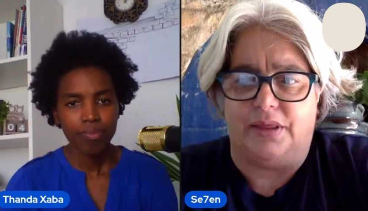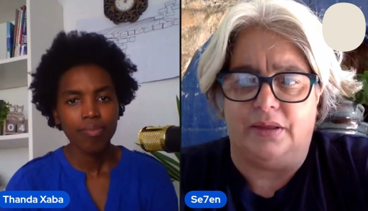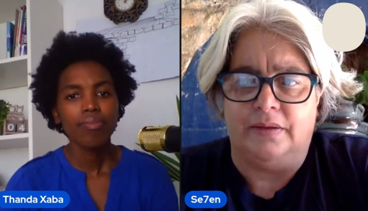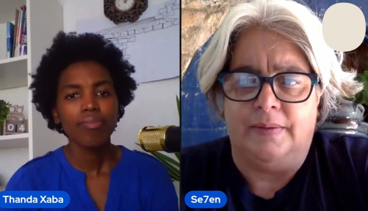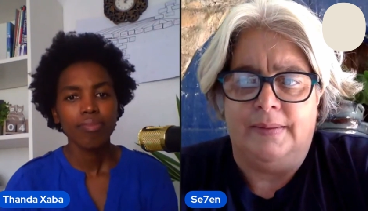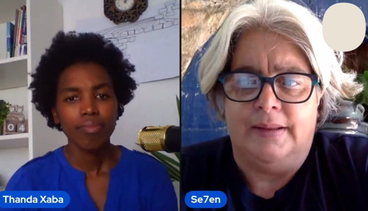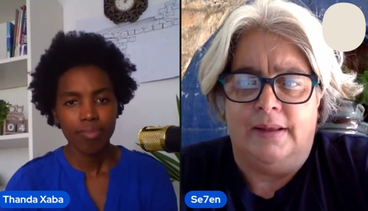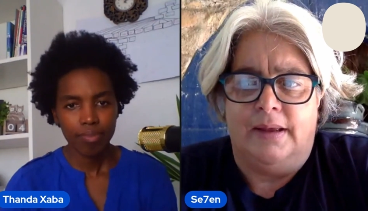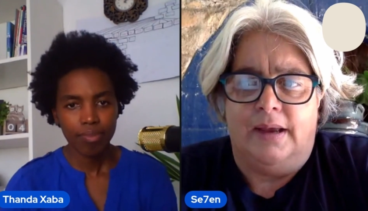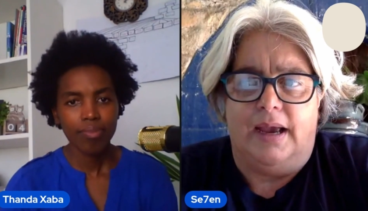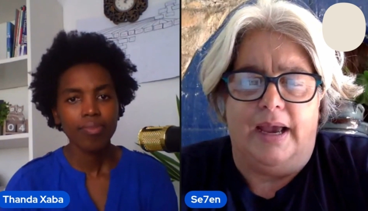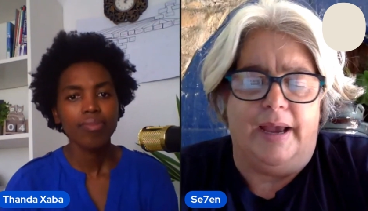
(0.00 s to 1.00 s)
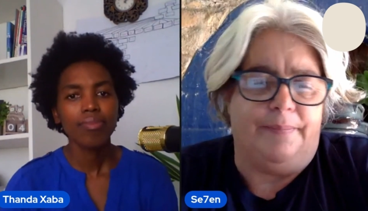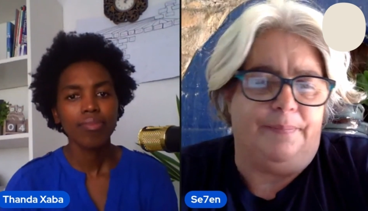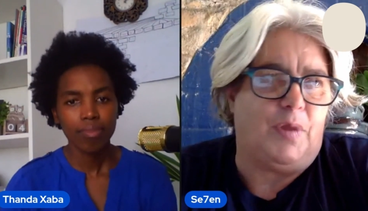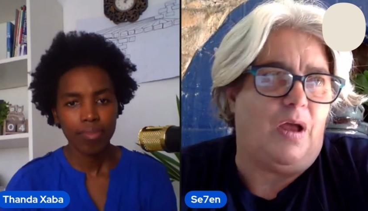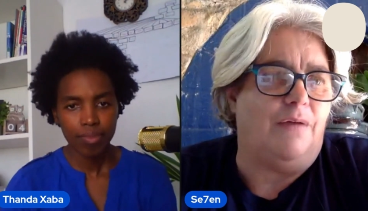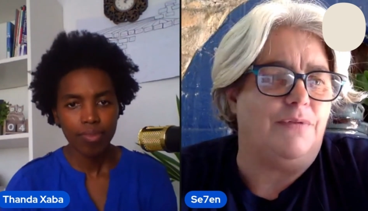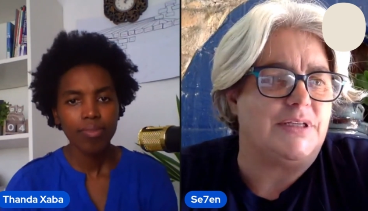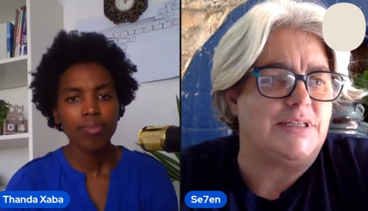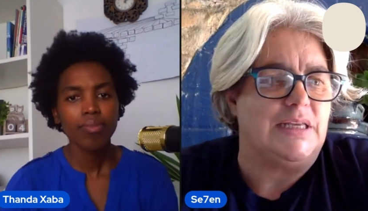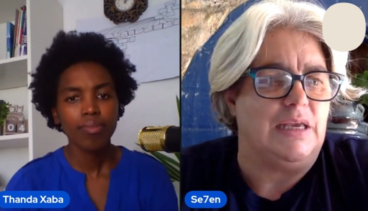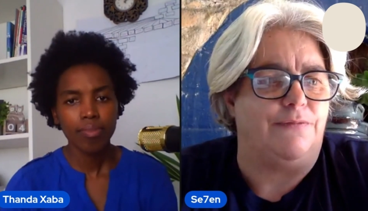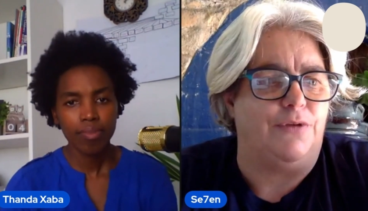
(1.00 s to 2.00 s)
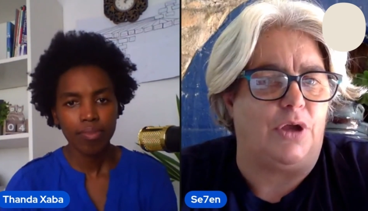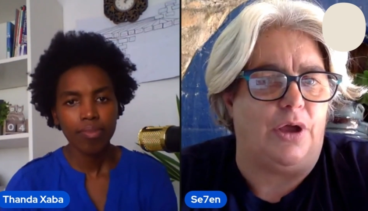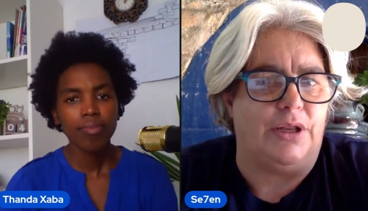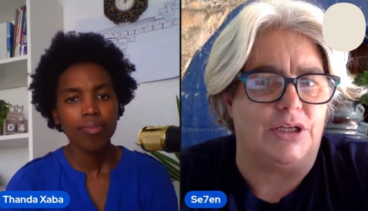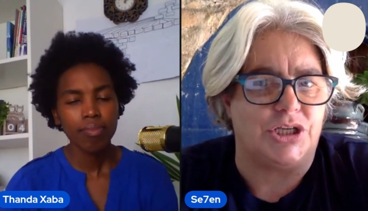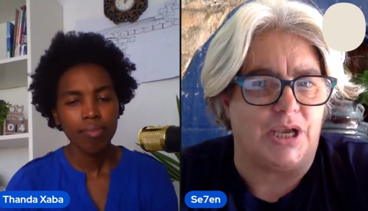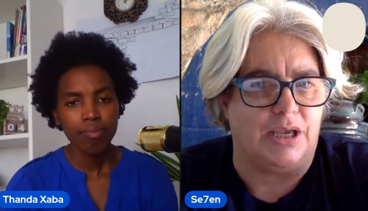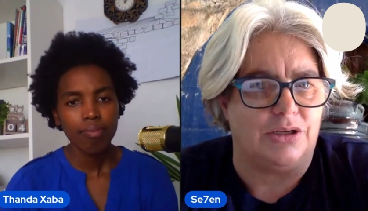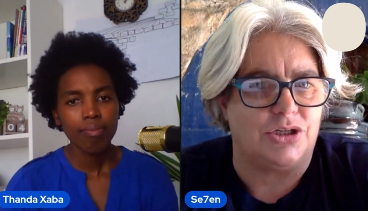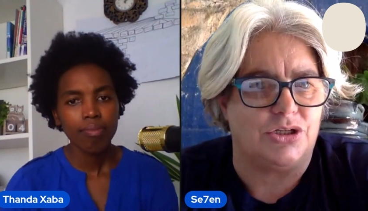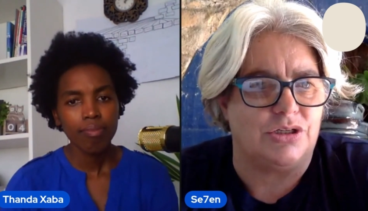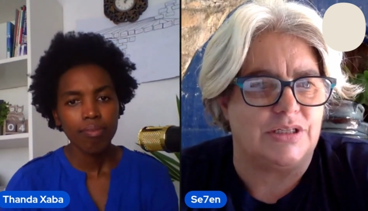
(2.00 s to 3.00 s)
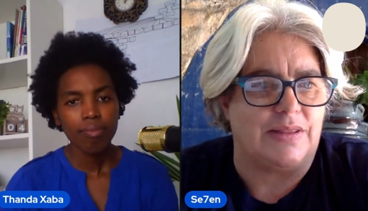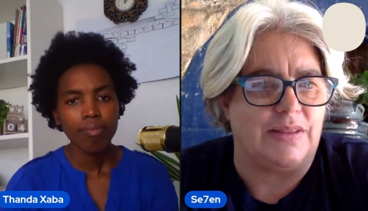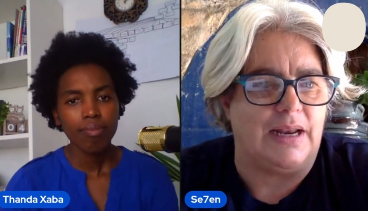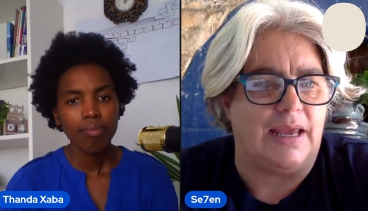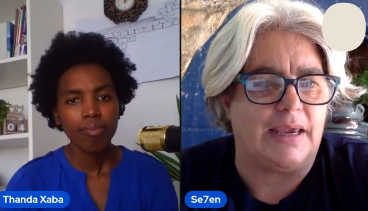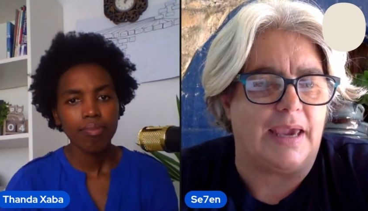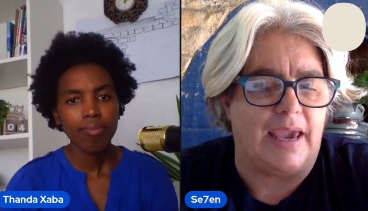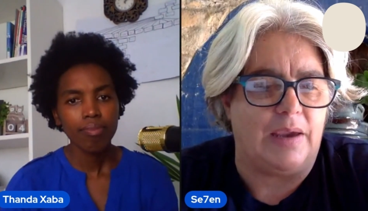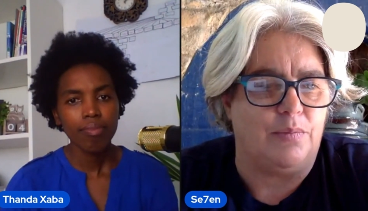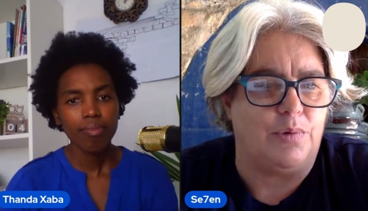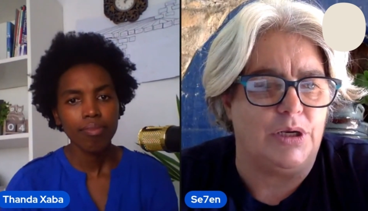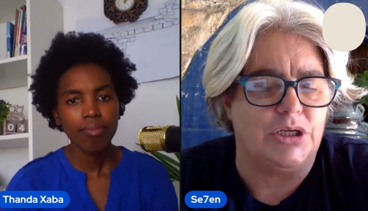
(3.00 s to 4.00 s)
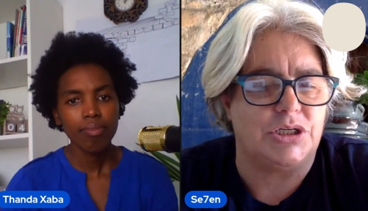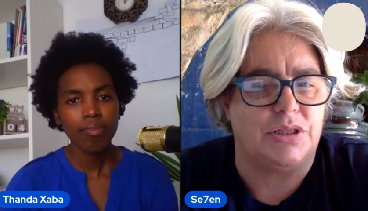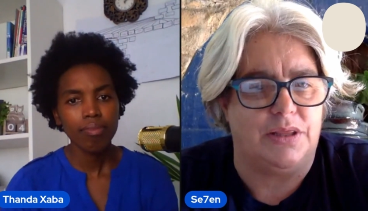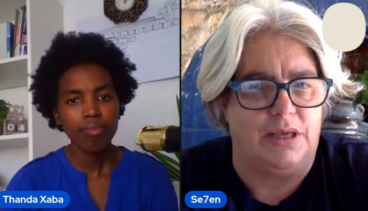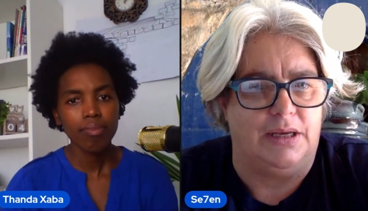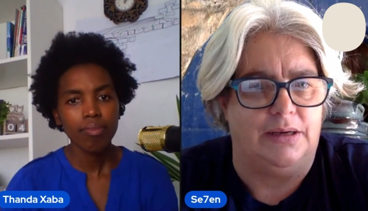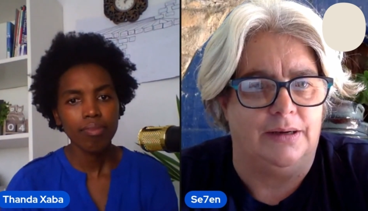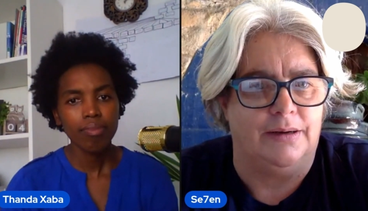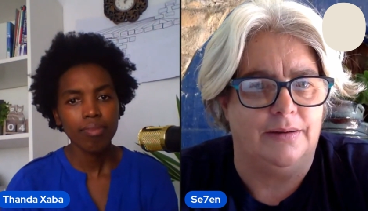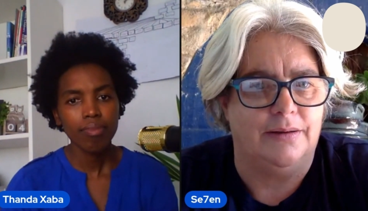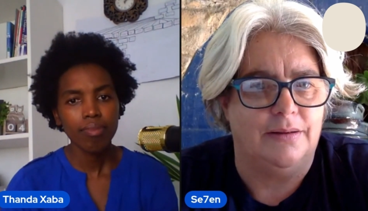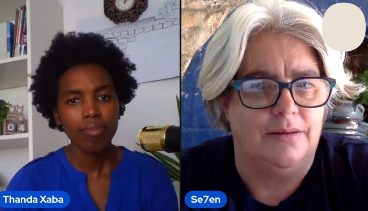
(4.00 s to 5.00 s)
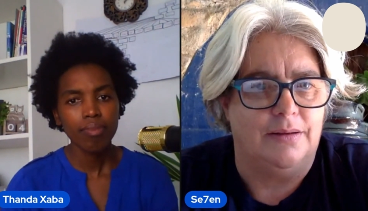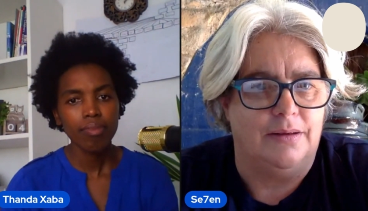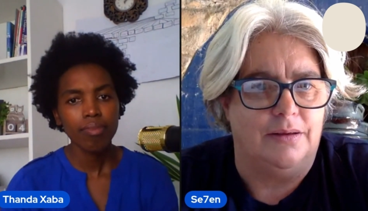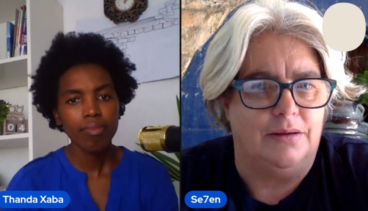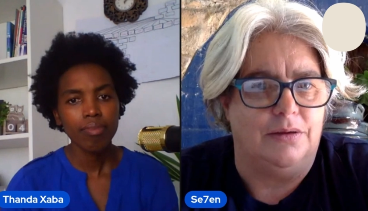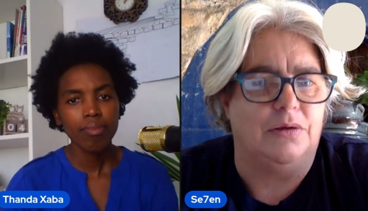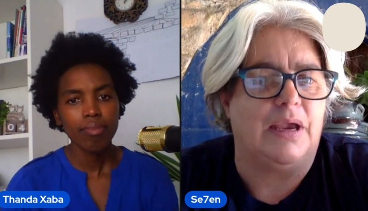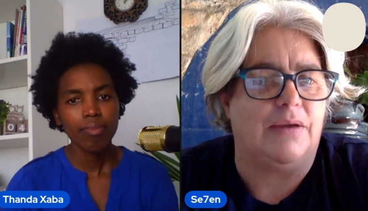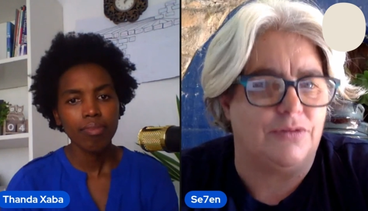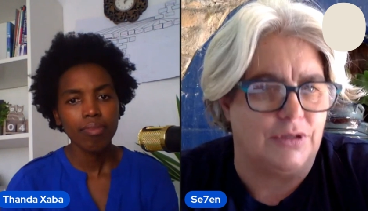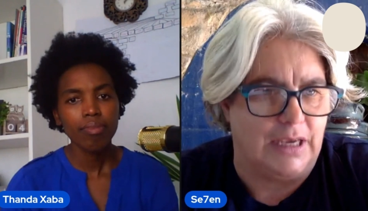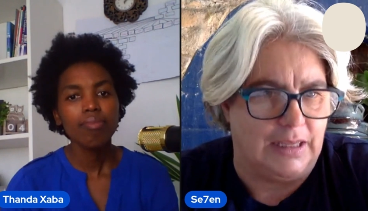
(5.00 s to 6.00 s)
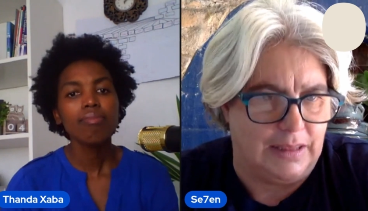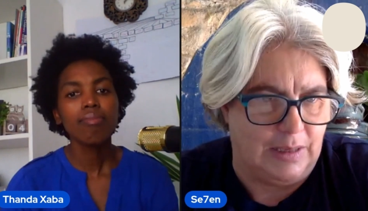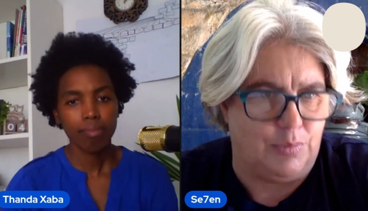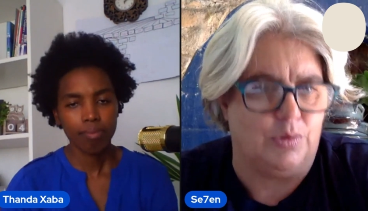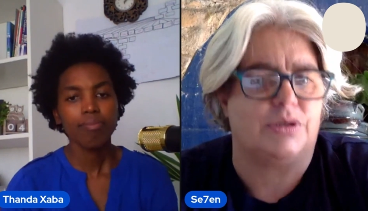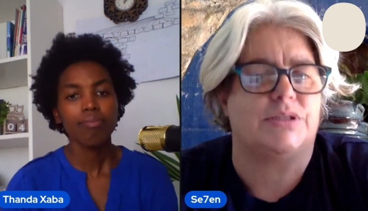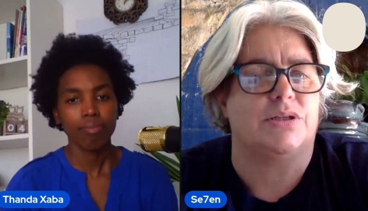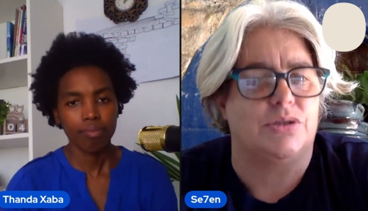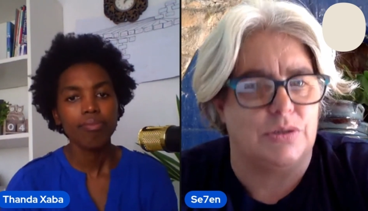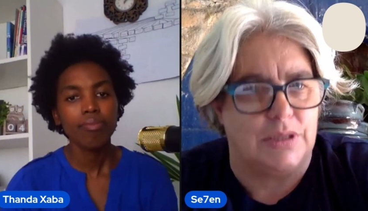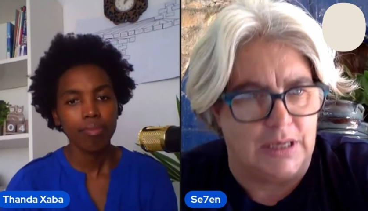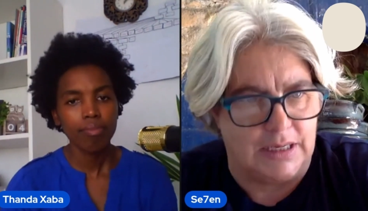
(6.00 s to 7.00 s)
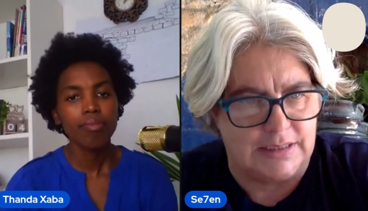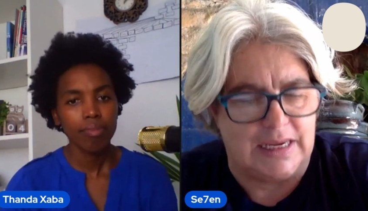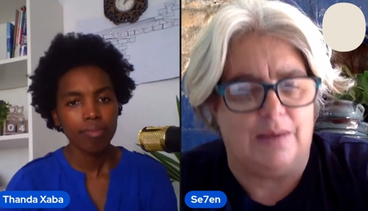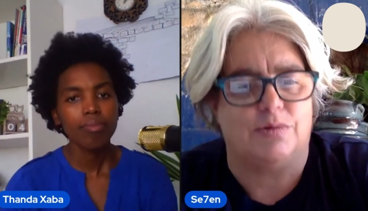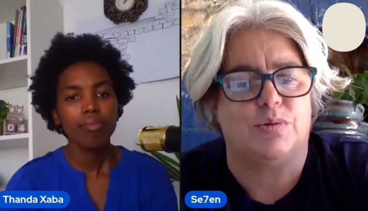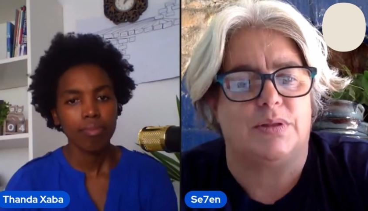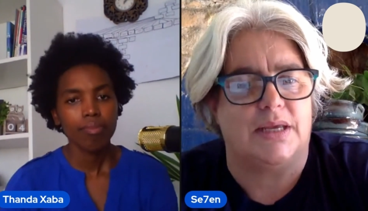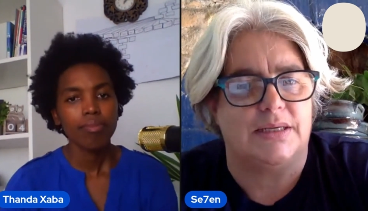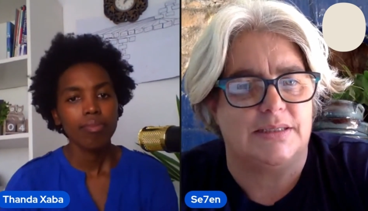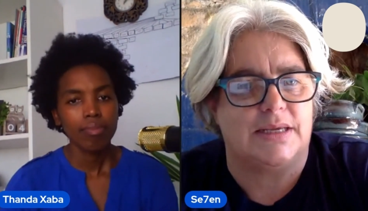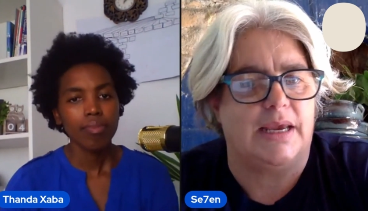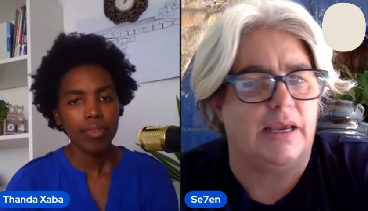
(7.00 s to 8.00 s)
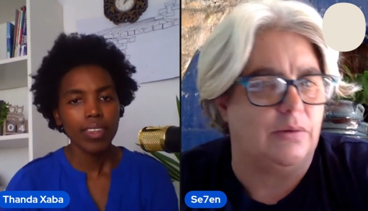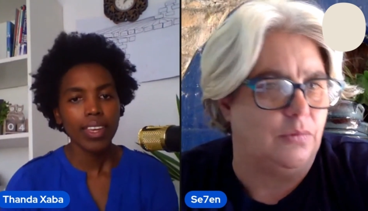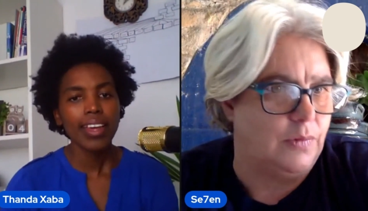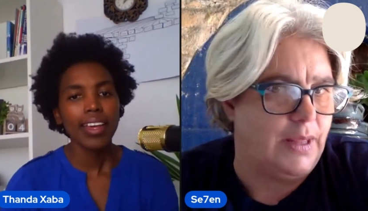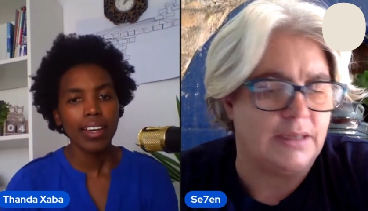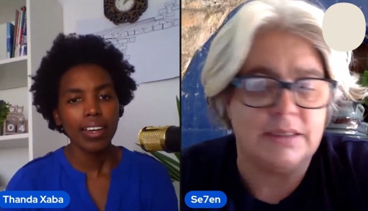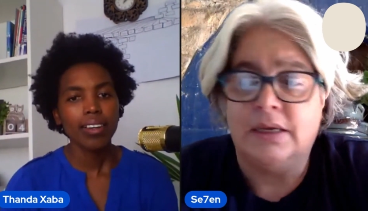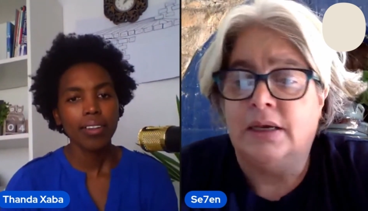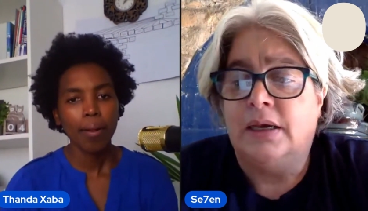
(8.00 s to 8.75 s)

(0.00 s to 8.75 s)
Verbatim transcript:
Speaker 1: thing. Um, obviously, if you're going to change to something like Cambridge, then you have to get their books and do their exams when they say and all that.